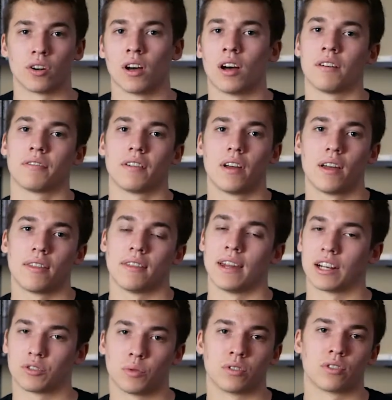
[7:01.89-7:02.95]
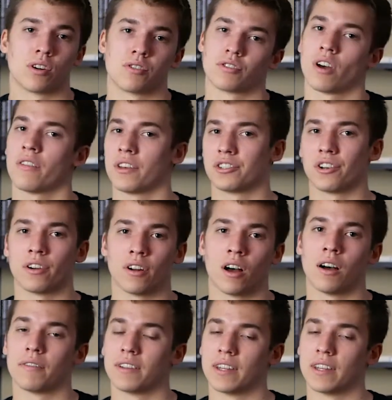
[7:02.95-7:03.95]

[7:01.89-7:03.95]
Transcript: it off. The next one turns on, they shut it off,